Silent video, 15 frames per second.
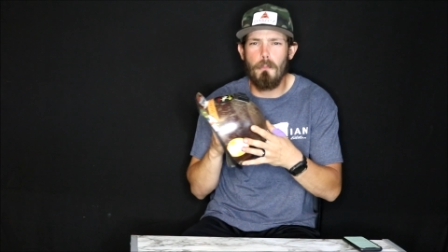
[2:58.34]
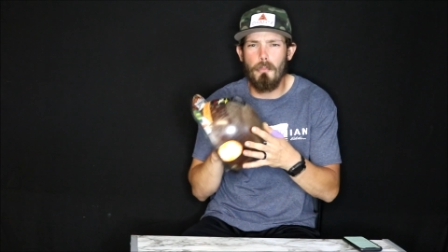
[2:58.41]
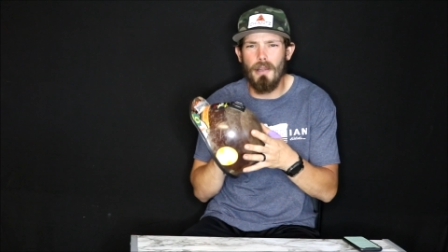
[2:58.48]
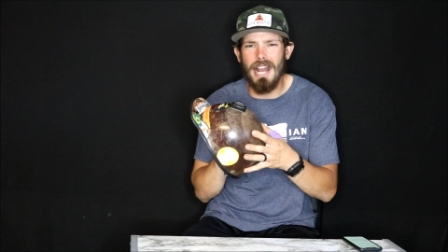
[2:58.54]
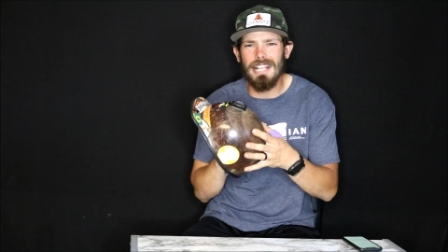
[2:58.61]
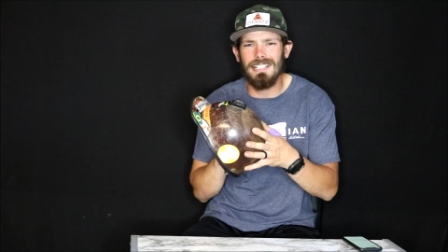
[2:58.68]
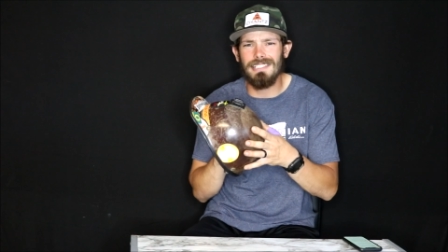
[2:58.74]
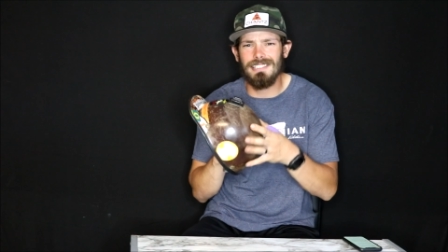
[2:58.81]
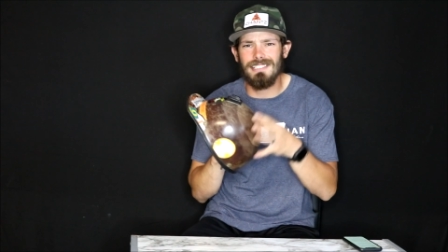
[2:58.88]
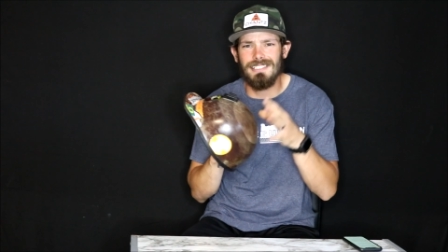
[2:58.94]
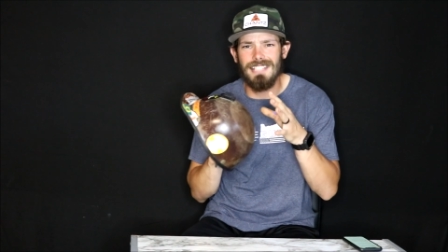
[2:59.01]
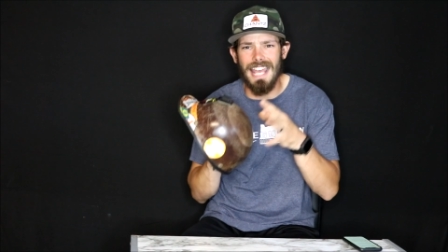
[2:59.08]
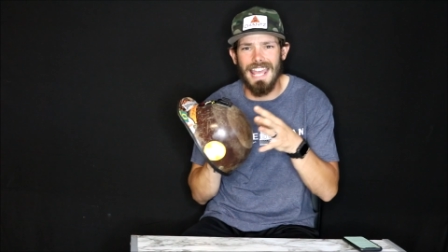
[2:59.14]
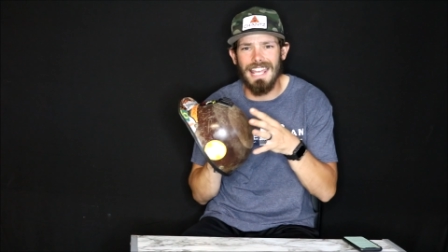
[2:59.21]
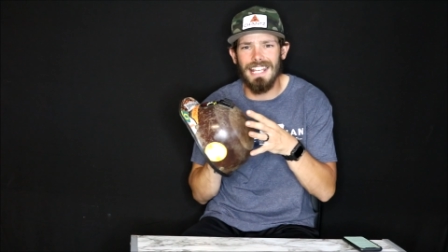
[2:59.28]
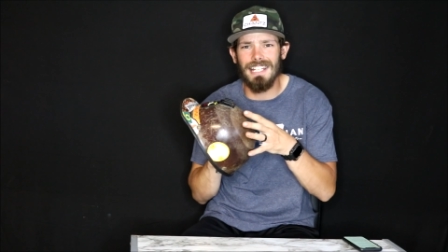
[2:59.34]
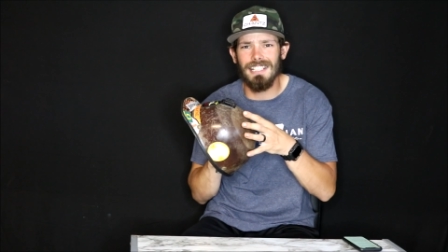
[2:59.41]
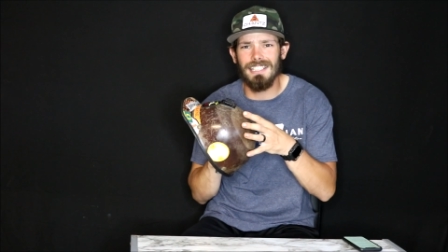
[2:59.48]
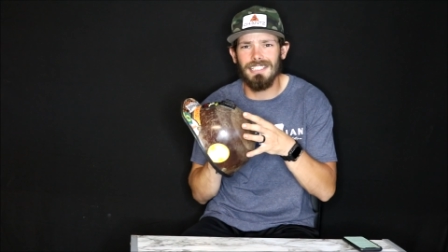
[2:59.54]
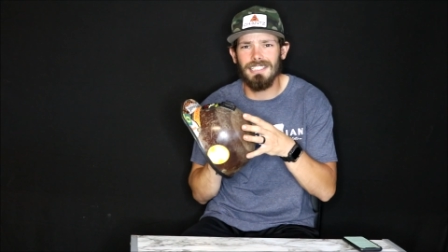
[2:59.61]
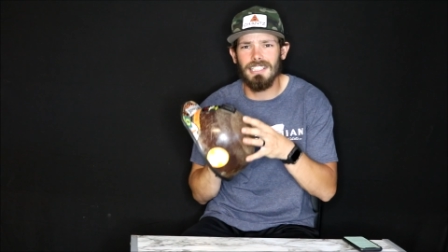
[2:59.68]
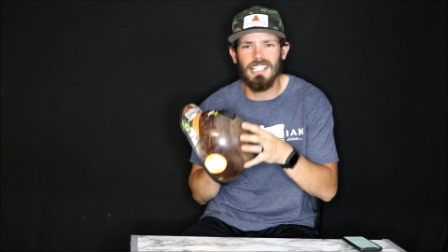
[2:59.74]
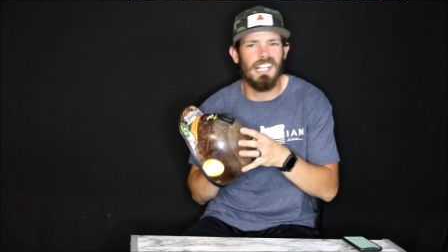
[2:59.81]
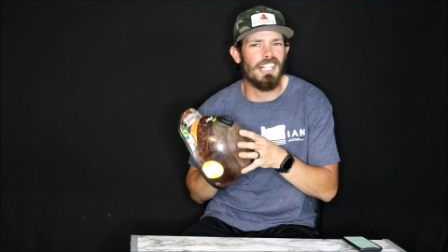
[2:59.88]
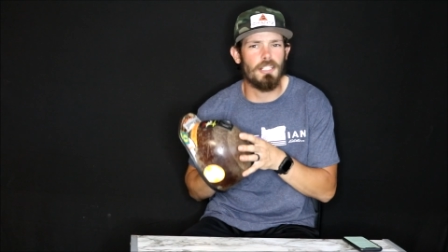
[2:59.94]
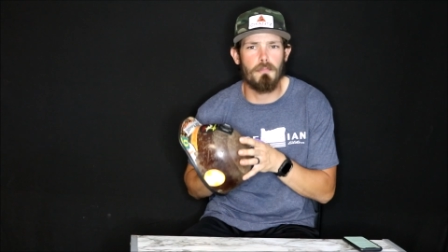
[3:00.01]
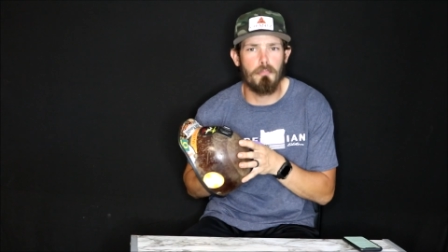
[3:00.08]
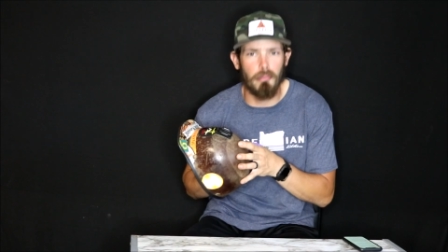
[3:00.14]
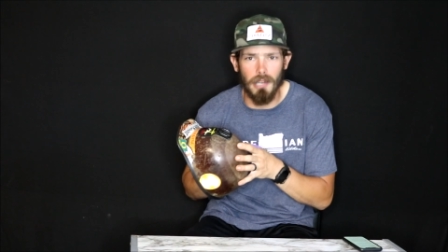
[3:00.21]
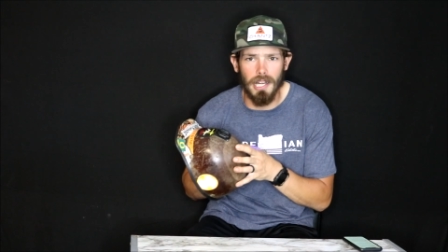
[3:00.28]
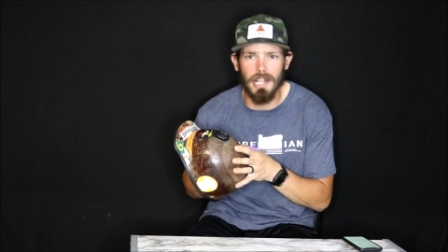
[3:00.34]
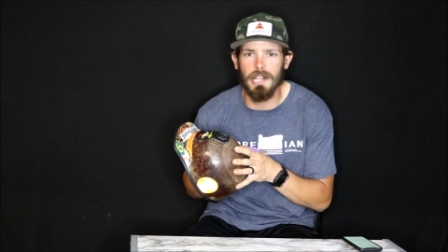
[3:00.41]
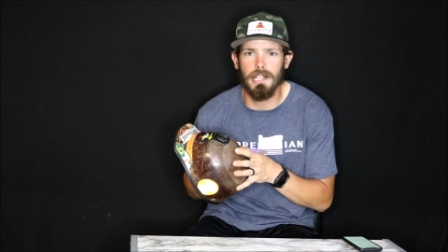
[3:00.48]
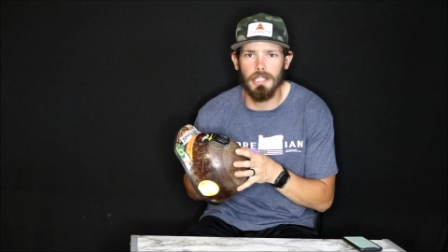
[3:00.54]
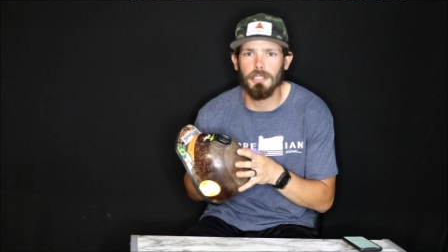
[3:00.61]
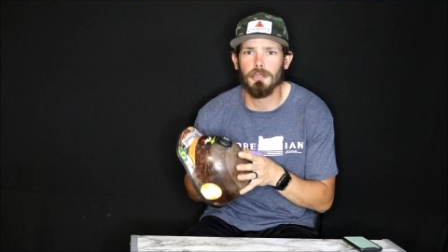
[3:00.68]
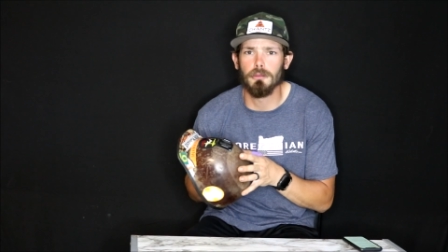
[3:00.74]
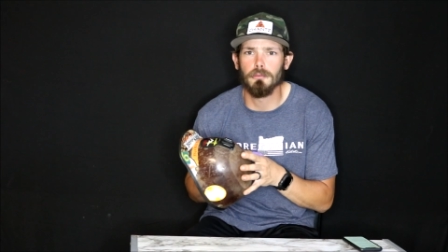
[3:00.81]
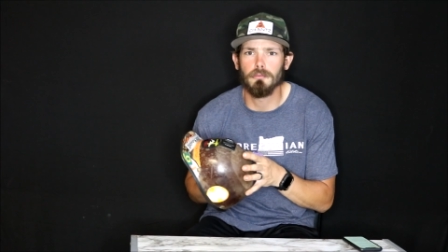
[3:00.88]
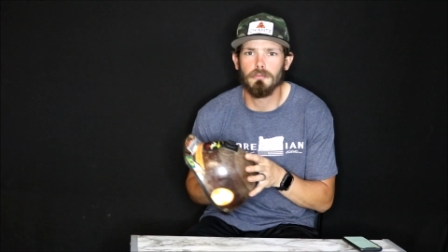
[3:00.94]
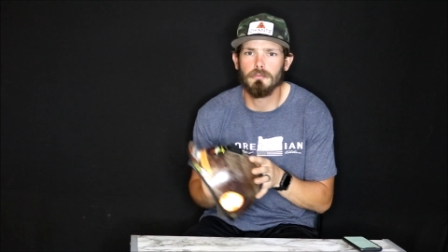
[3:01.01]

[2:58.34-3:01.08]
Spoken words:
bright tan, it's brand new.